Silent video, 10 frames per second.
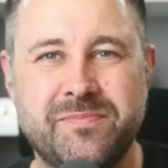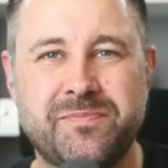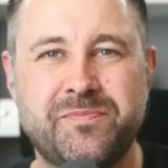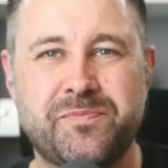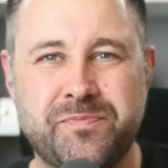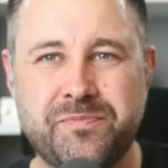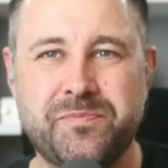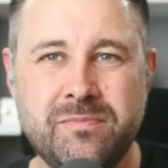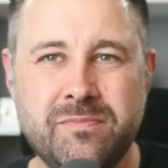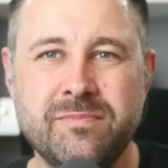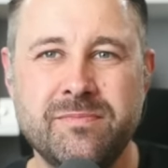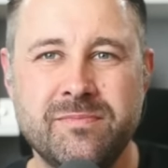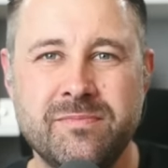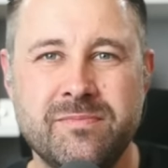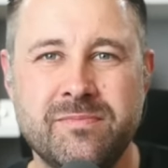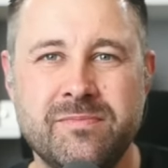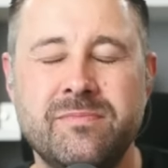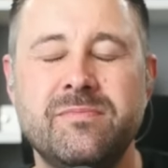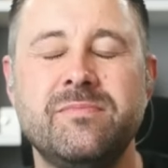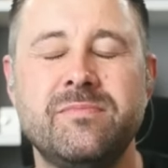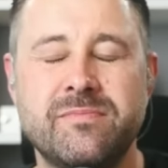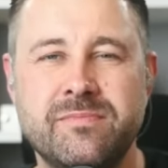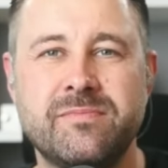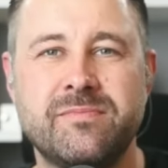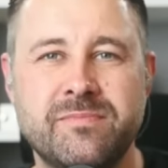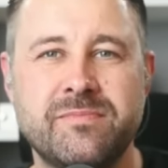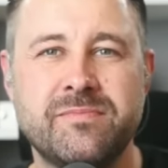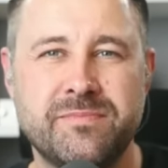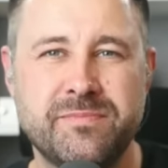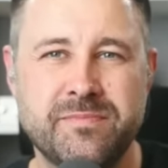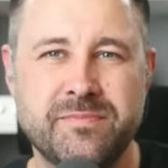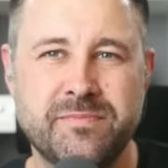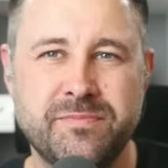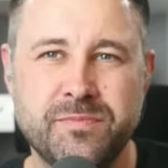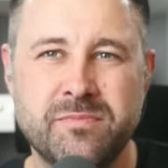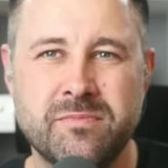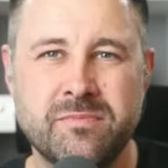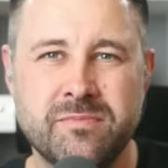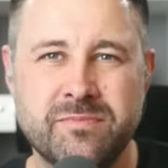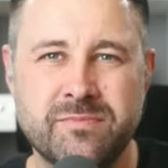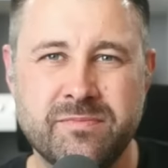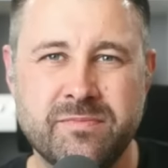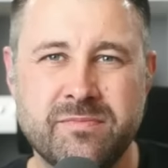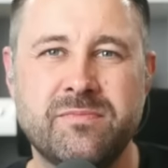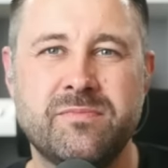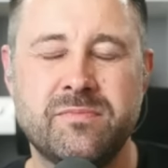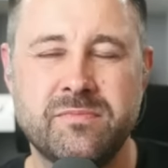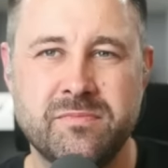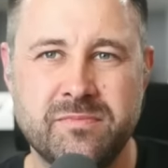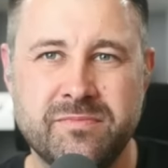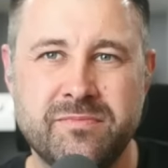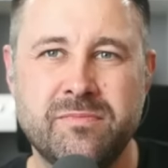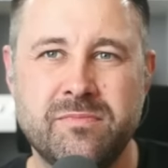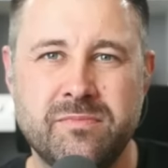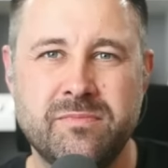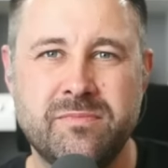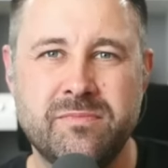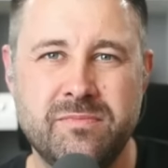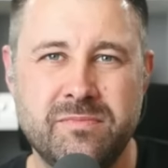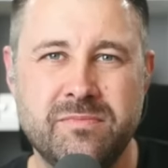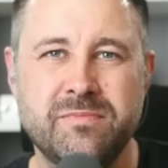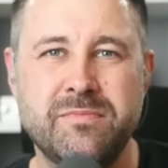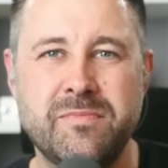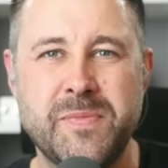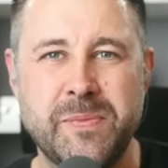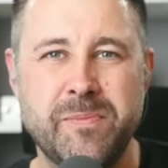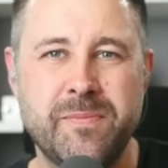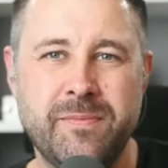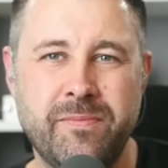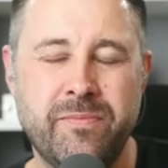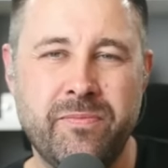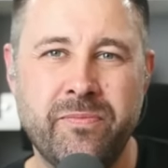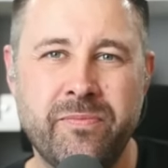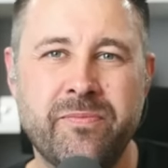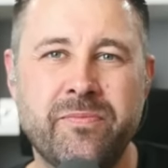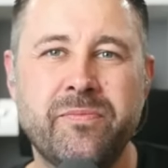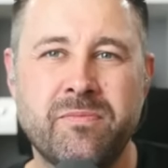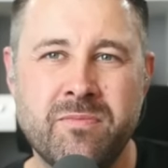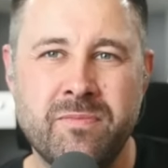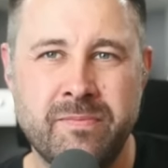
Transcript: This person isn't speaking.